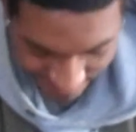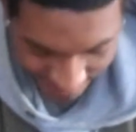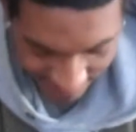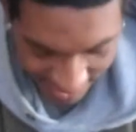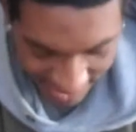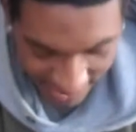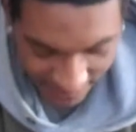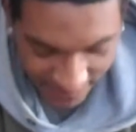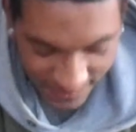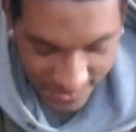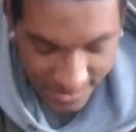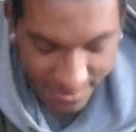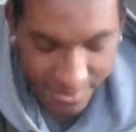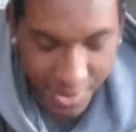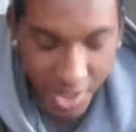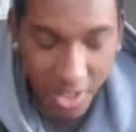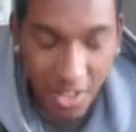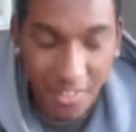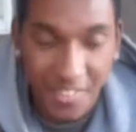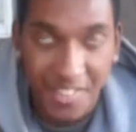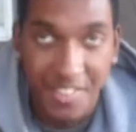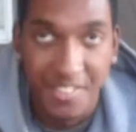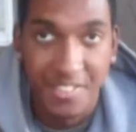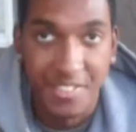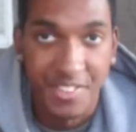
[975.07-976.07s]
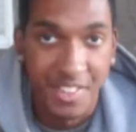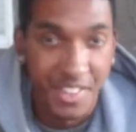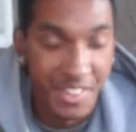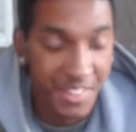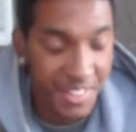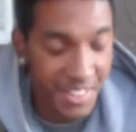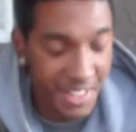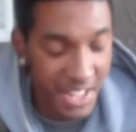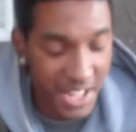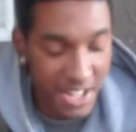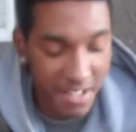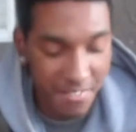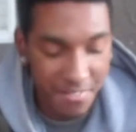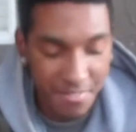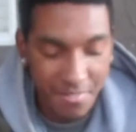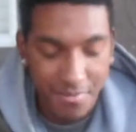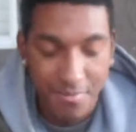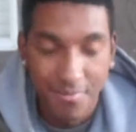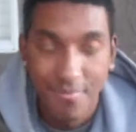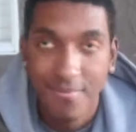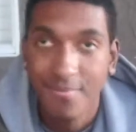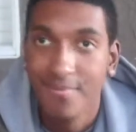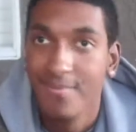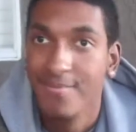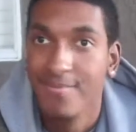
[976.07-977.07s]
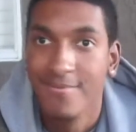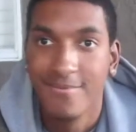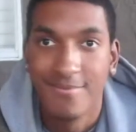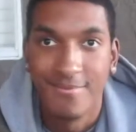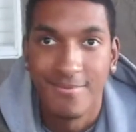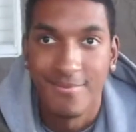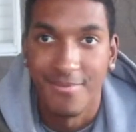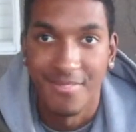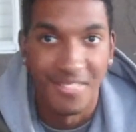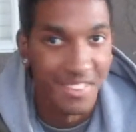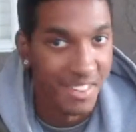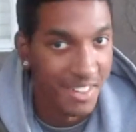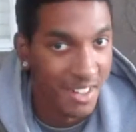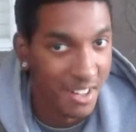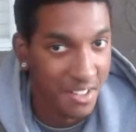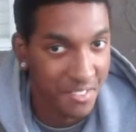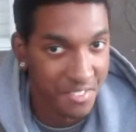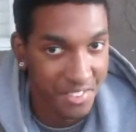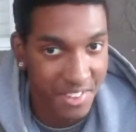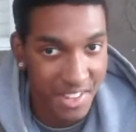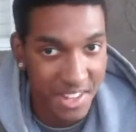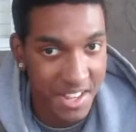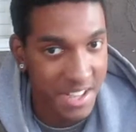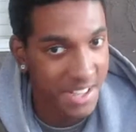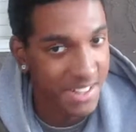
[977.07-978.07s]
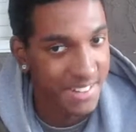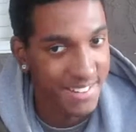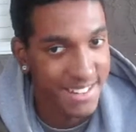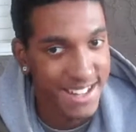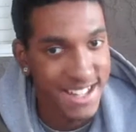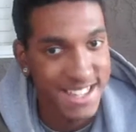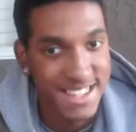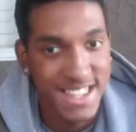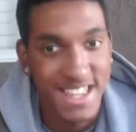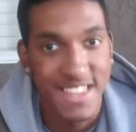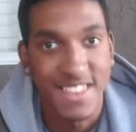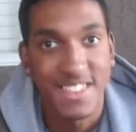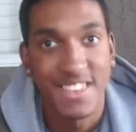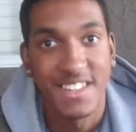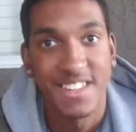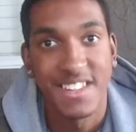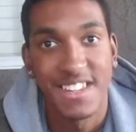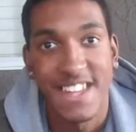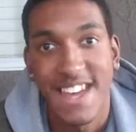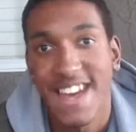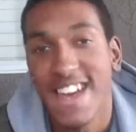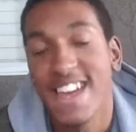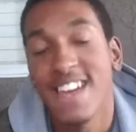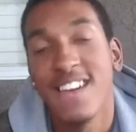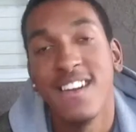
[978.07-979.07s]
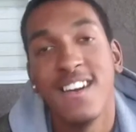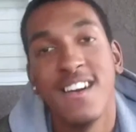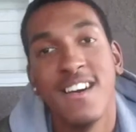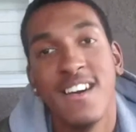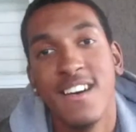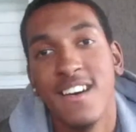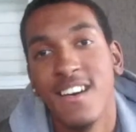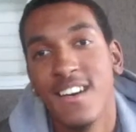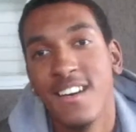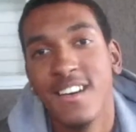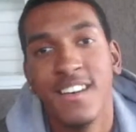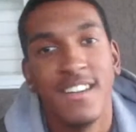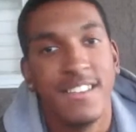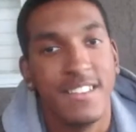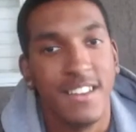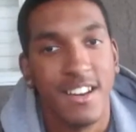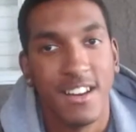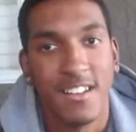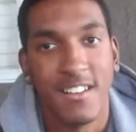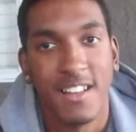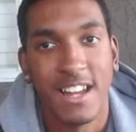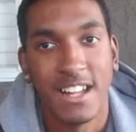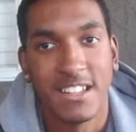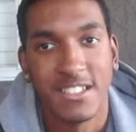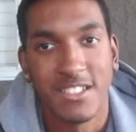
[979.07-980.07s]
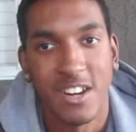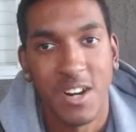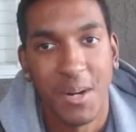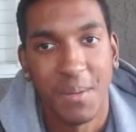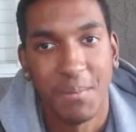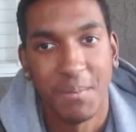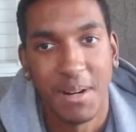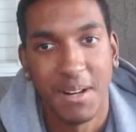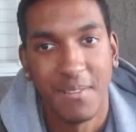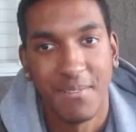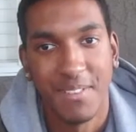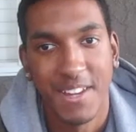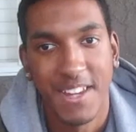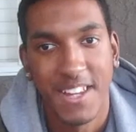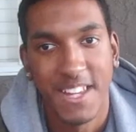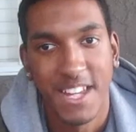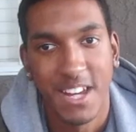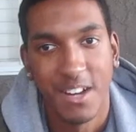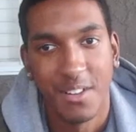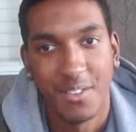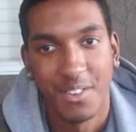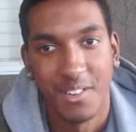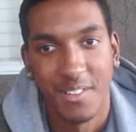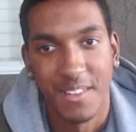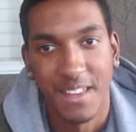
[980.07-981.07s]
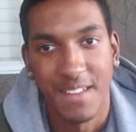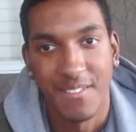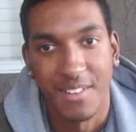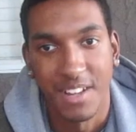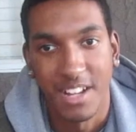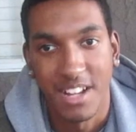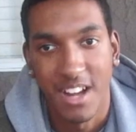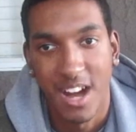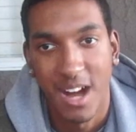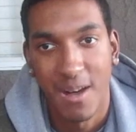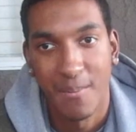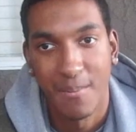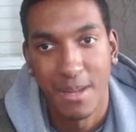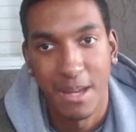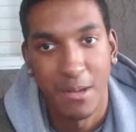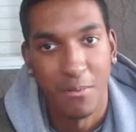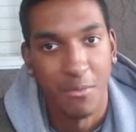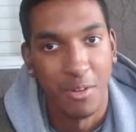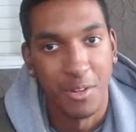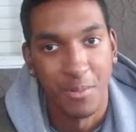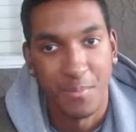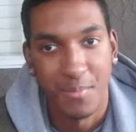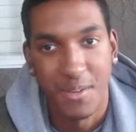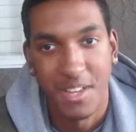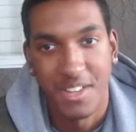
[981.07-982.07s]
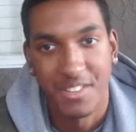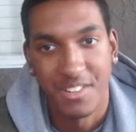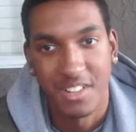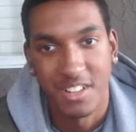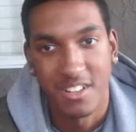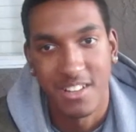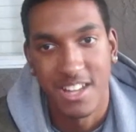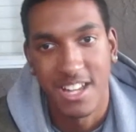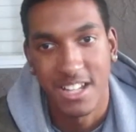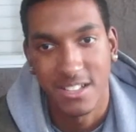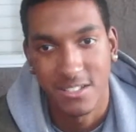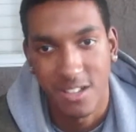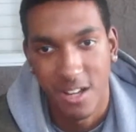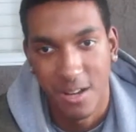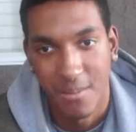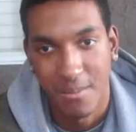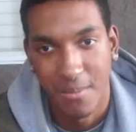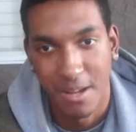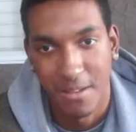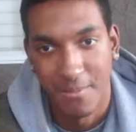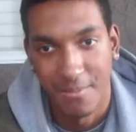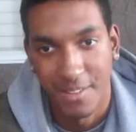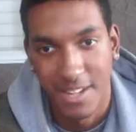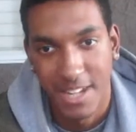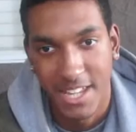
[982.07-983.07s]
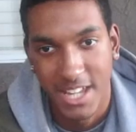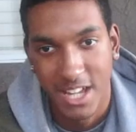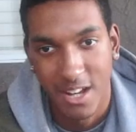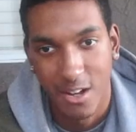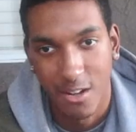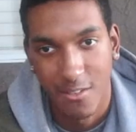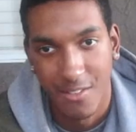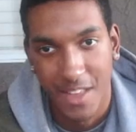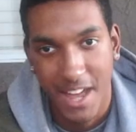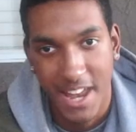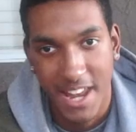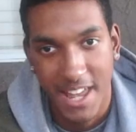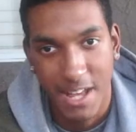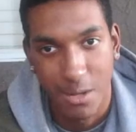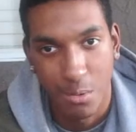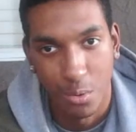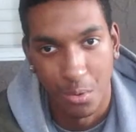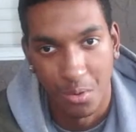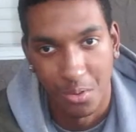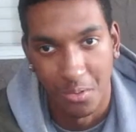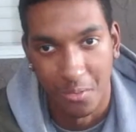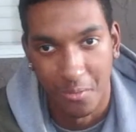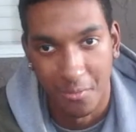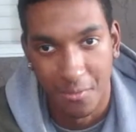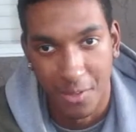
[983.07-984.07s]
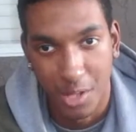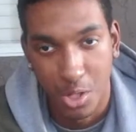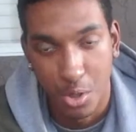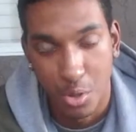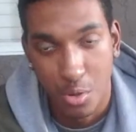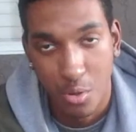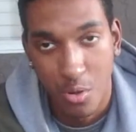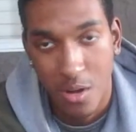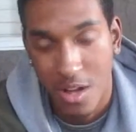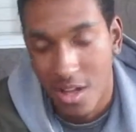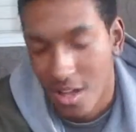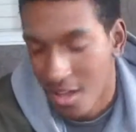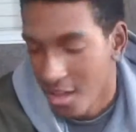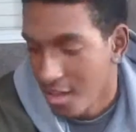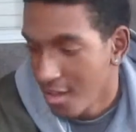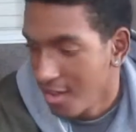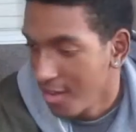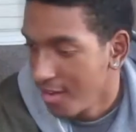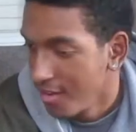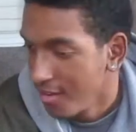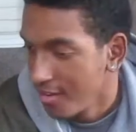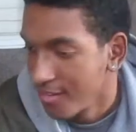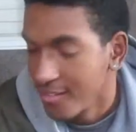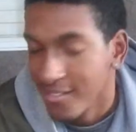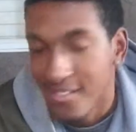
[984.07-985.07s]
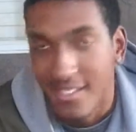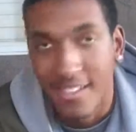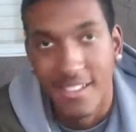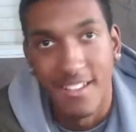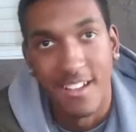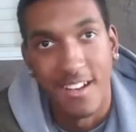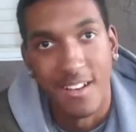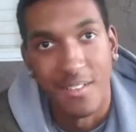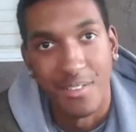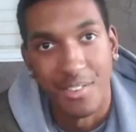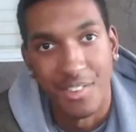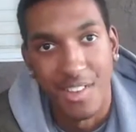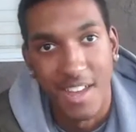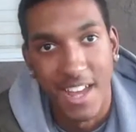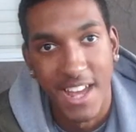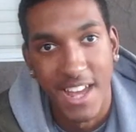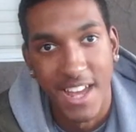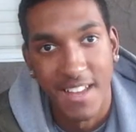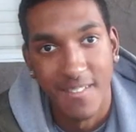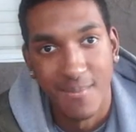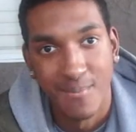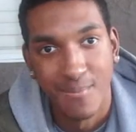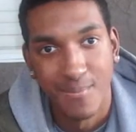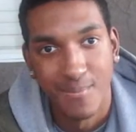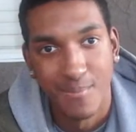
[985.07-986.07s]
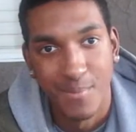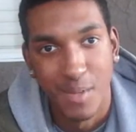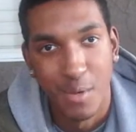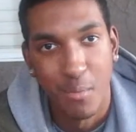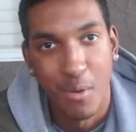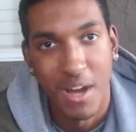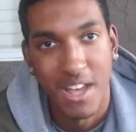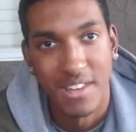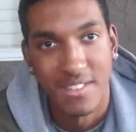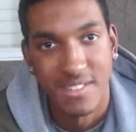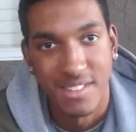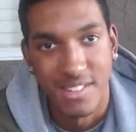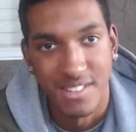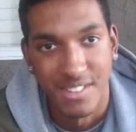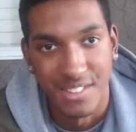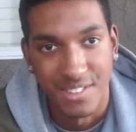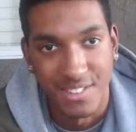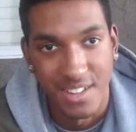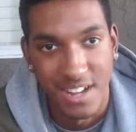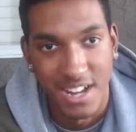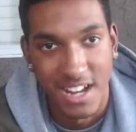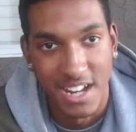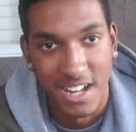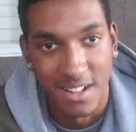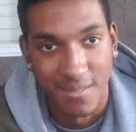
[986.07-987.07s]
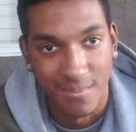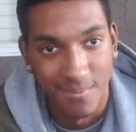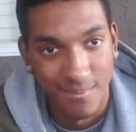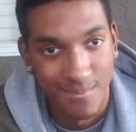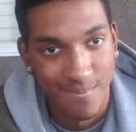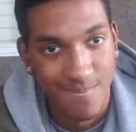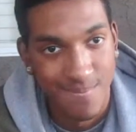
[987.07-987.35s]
I love y'all to death. You know what I'm saying? Because at the end of the day, you clicked on my video to leave a comment, which means you clicked on my video. That equals a view. You know what I'm saying? You wasted your time.